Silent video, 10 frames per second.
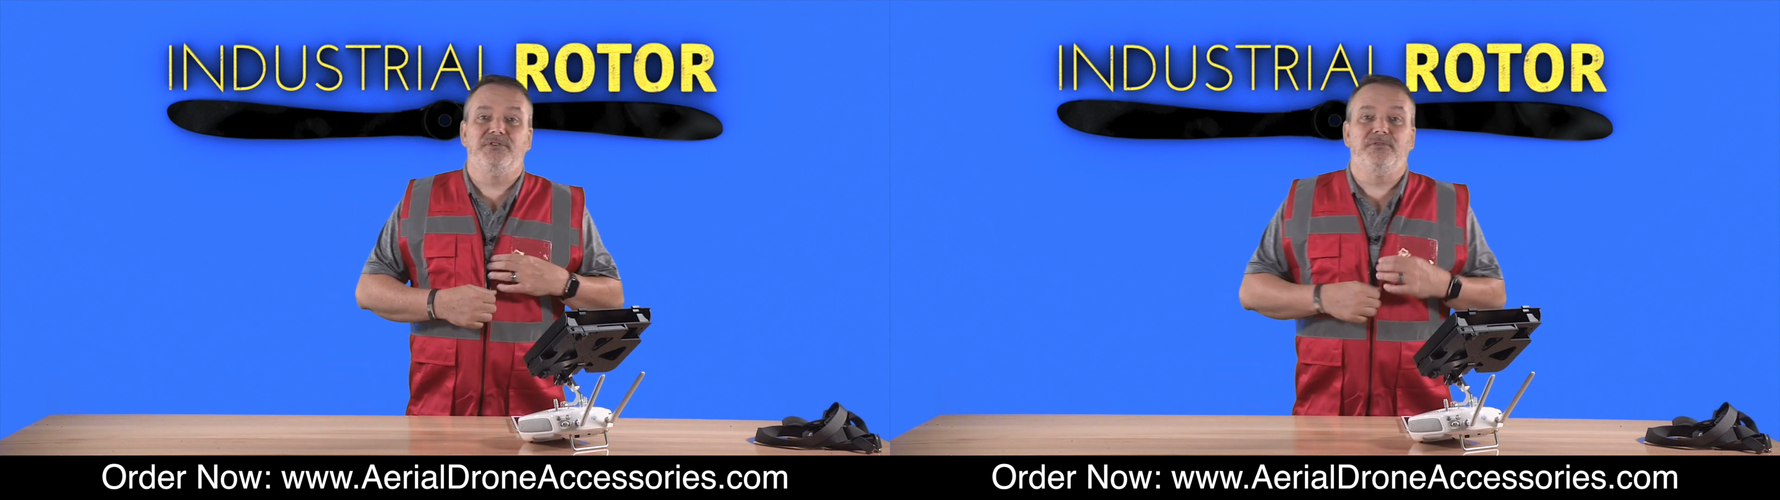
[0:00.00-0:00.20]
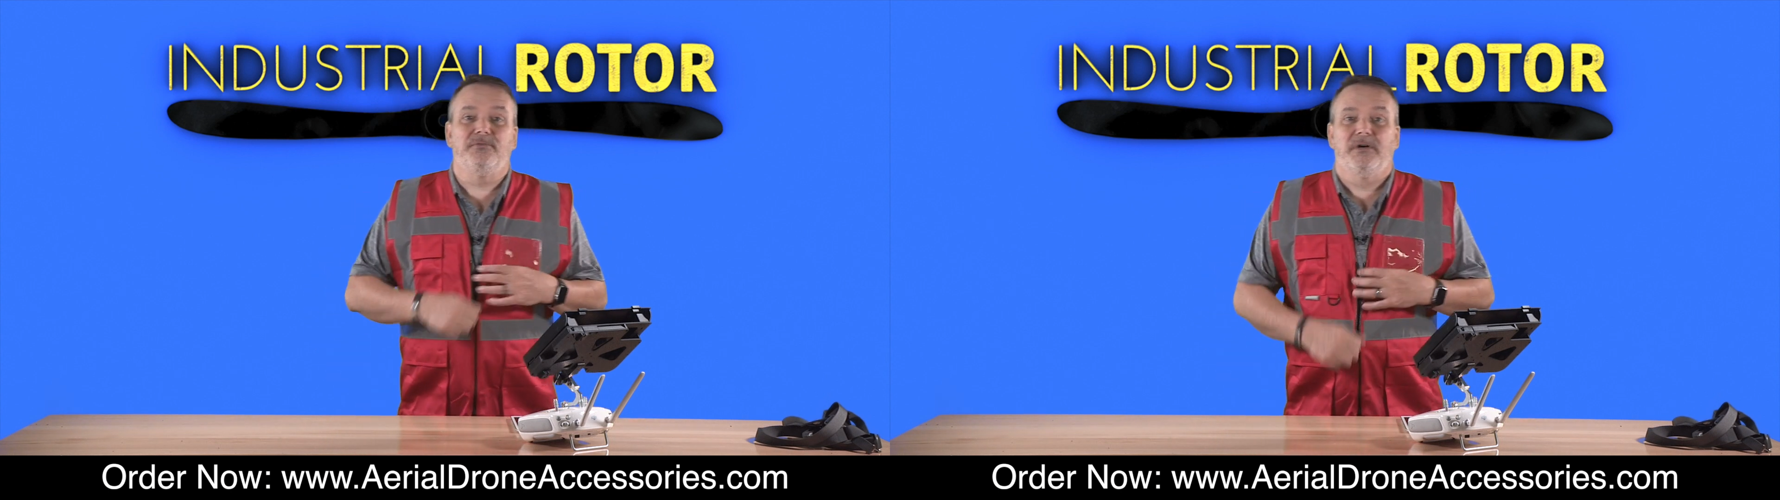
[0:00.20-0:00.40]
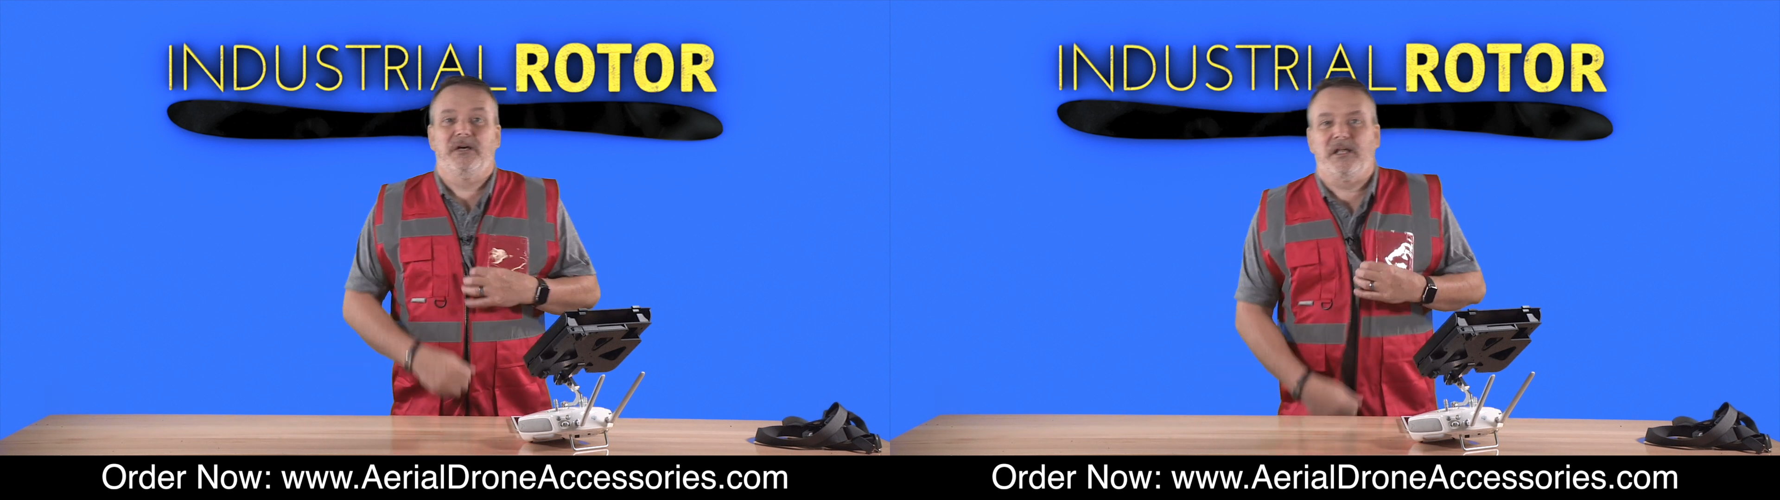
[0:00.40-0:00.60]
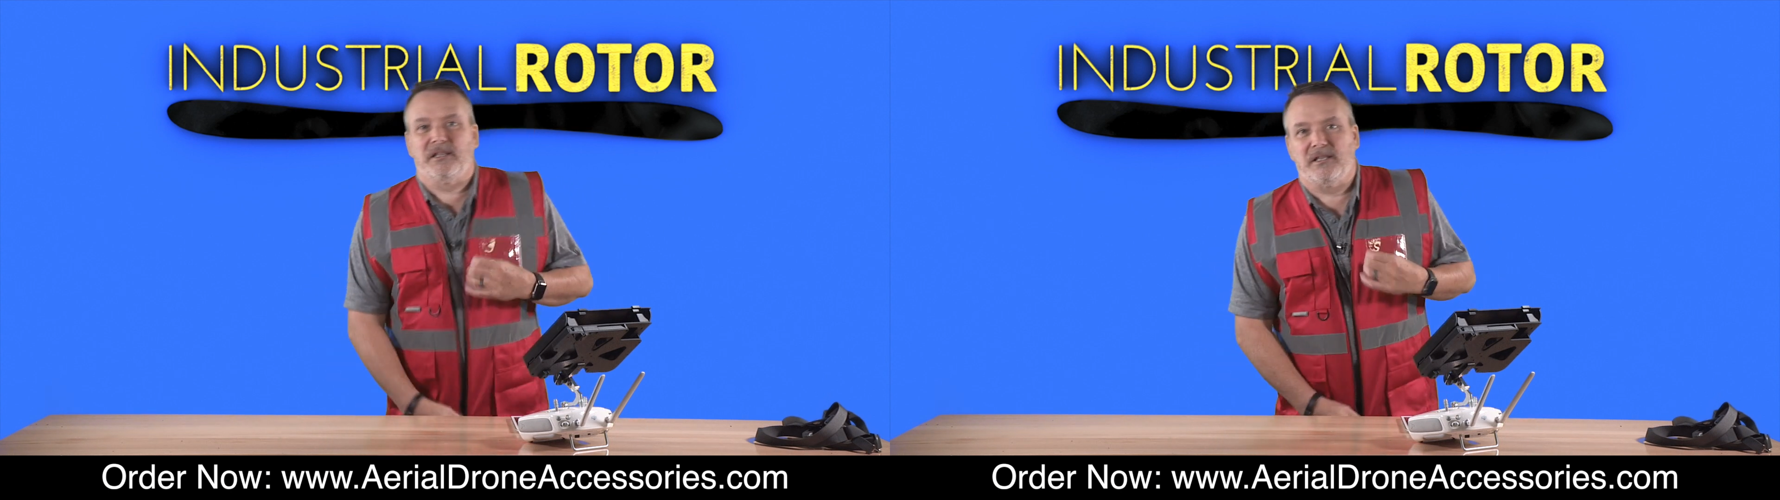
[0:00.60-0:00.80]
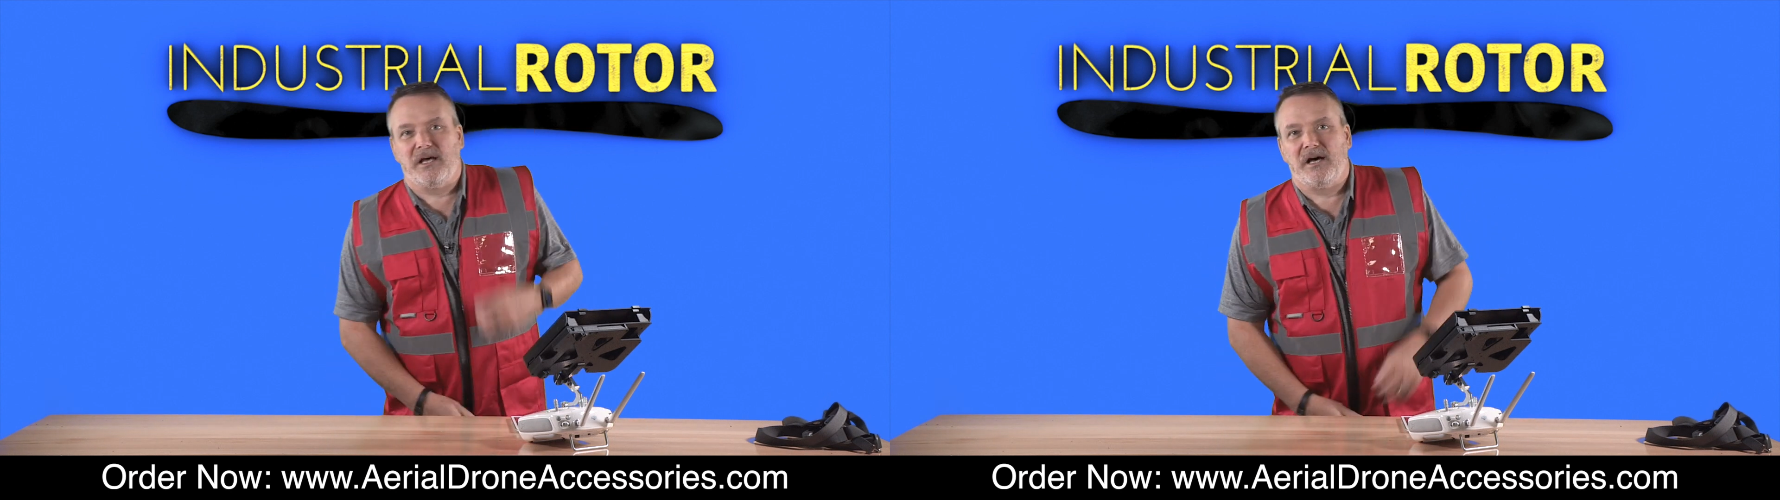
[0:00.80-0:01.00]
you a
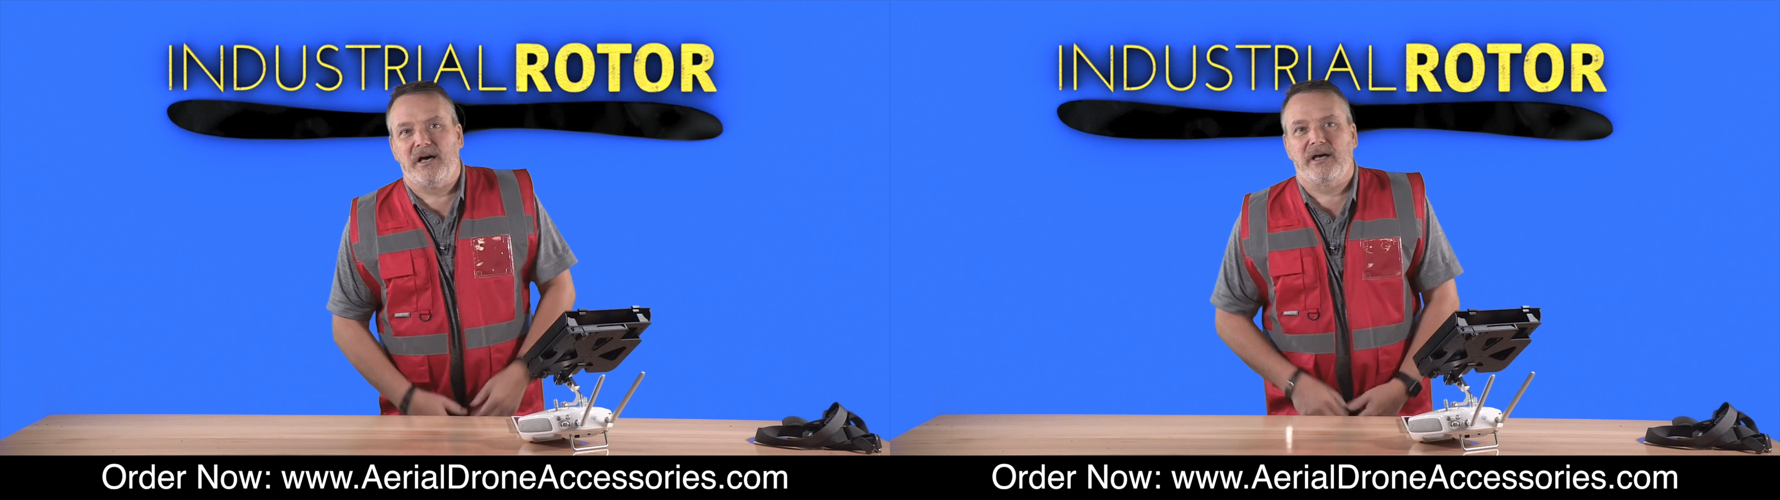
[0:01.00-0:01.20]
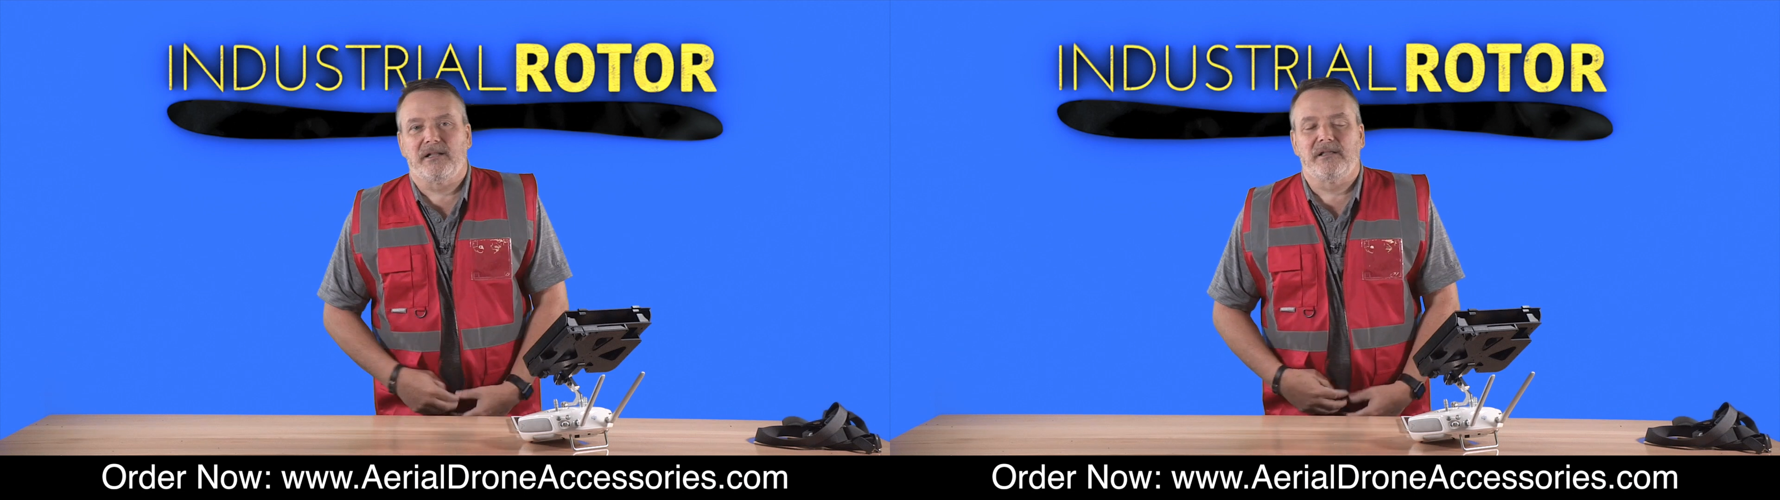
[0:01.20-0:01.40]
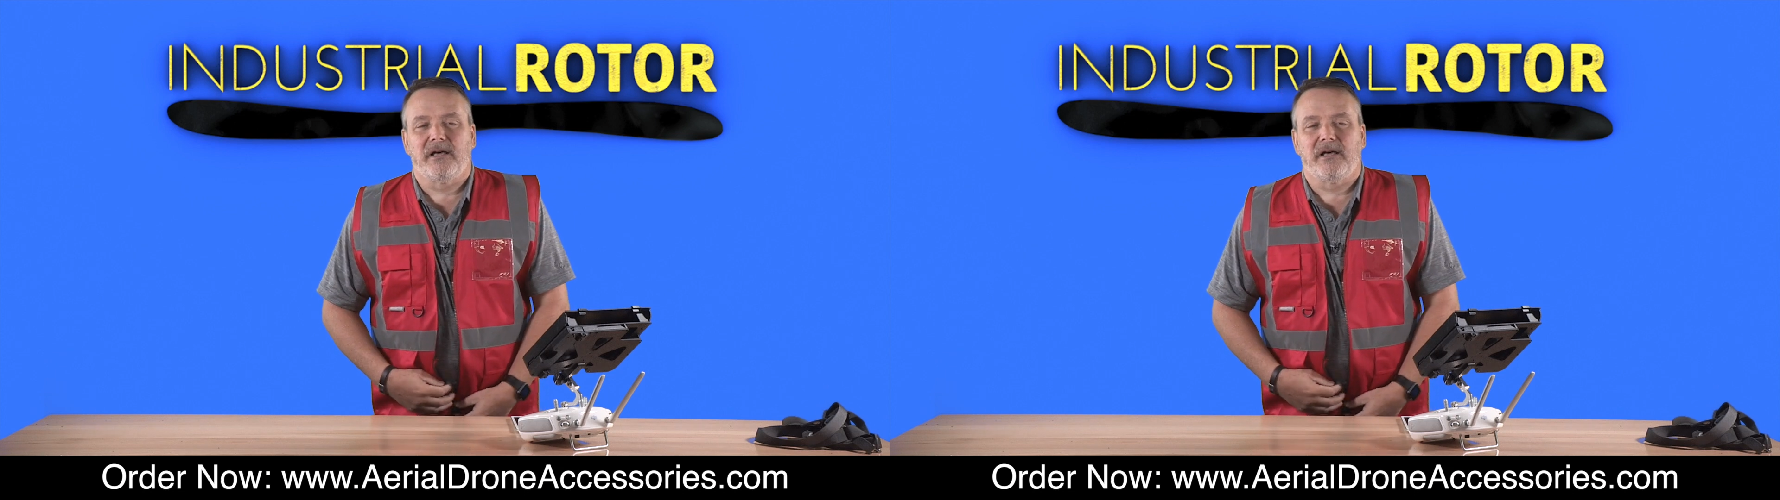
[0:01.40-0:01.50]
lot